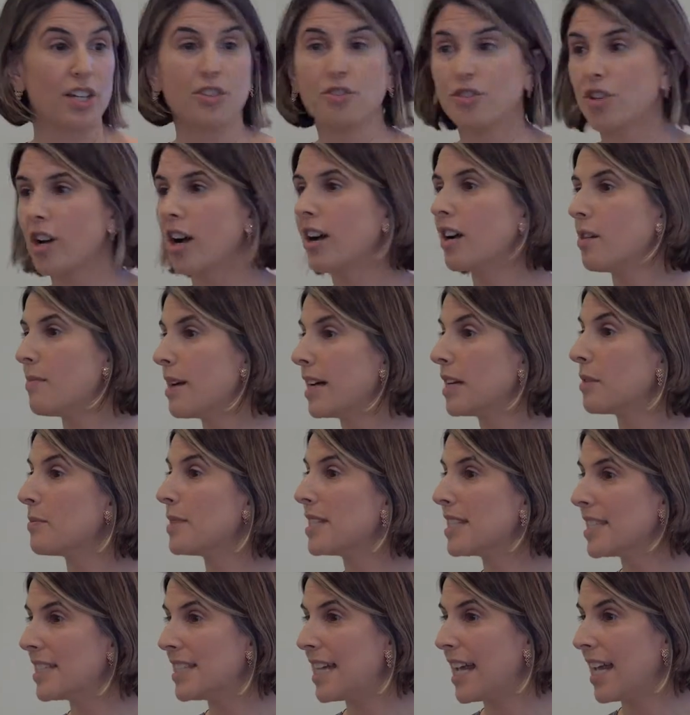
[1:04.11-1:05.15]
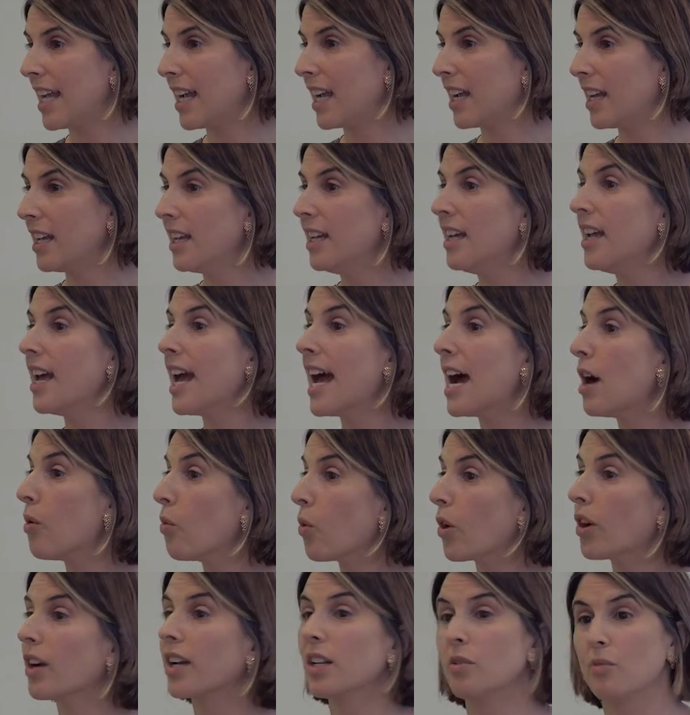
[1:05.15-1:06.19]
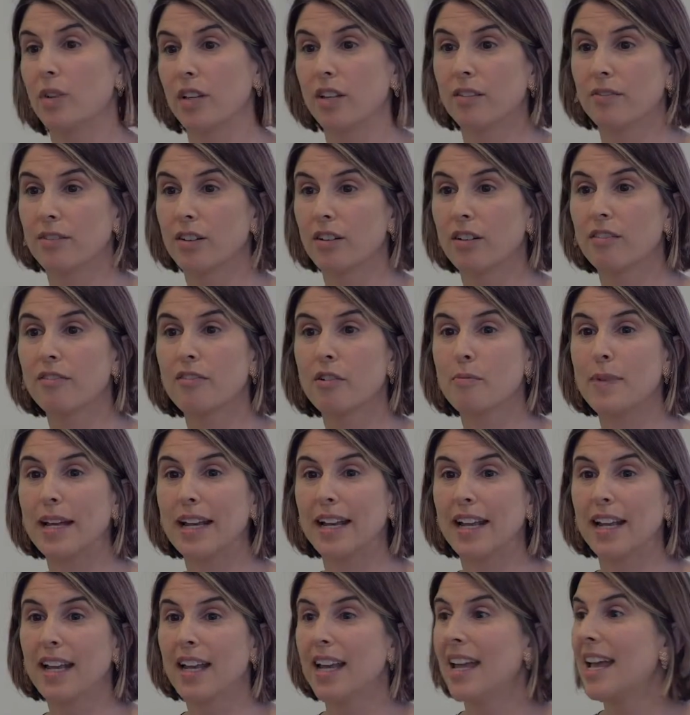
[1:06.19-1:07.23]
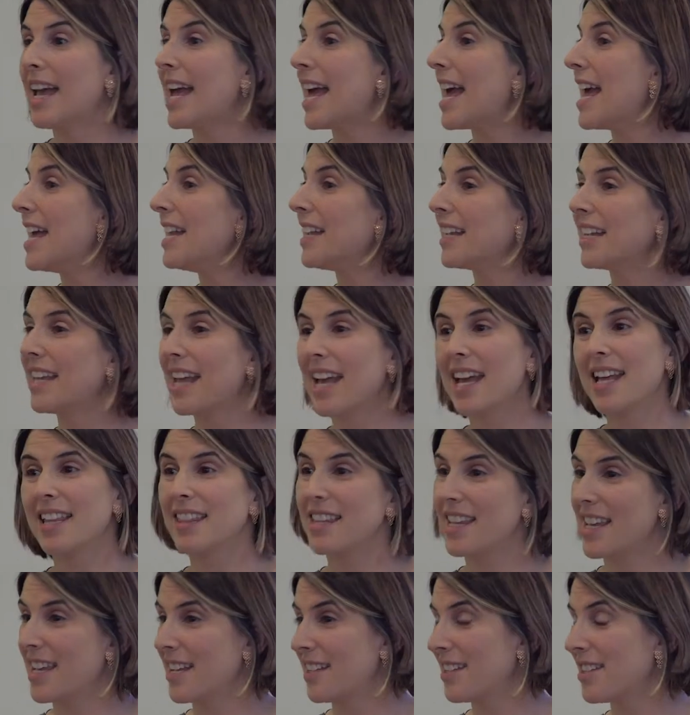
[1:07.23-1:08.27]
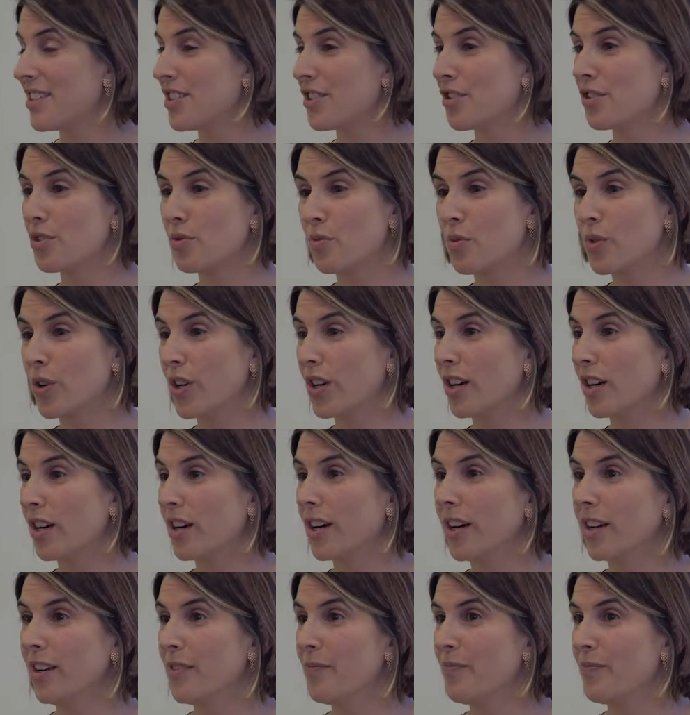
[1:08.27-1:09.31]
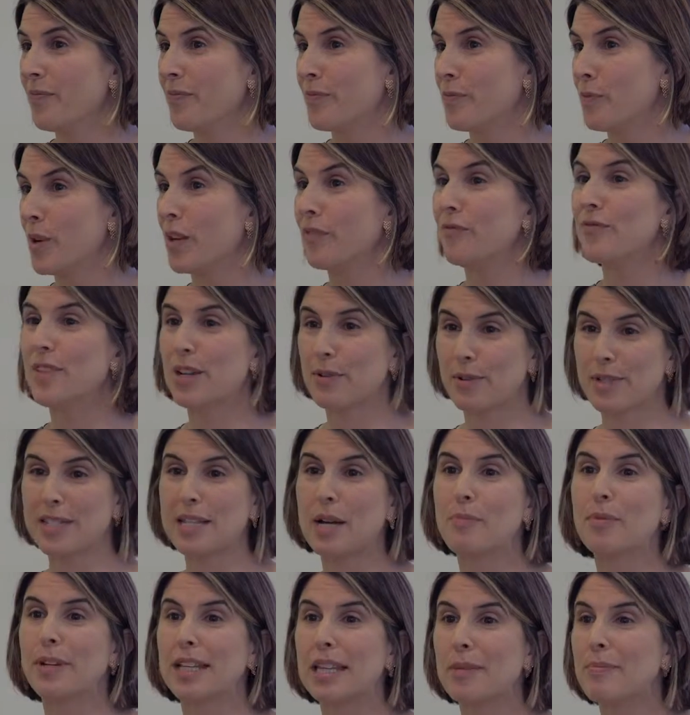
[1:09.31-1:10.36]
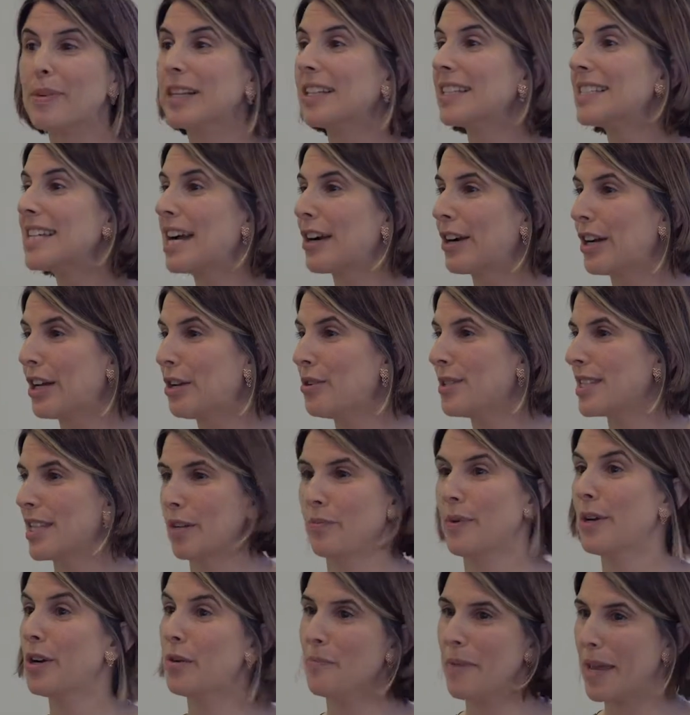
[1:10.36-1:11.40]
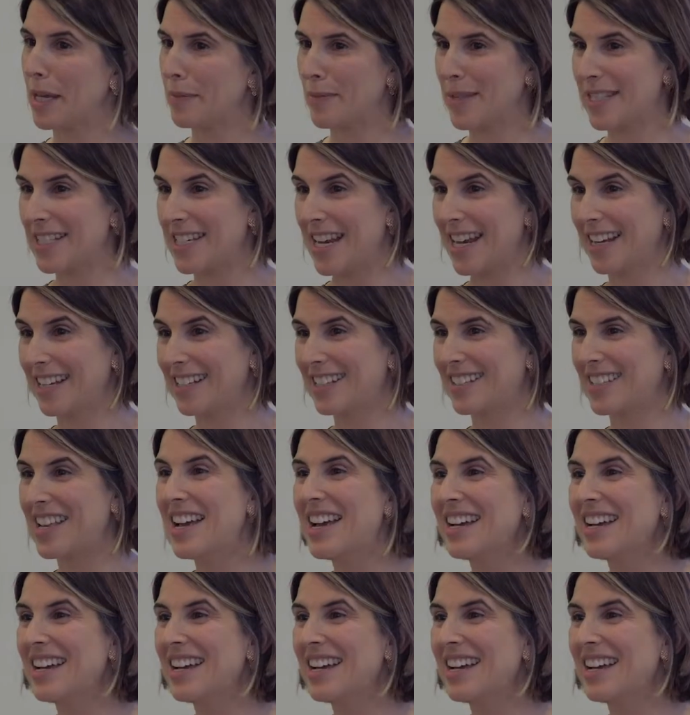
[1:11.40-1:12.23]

could you talk about a mistake at work and what you've learned from it? And again, the answers were, well, there was someone in the military who said, we don't make mistakes.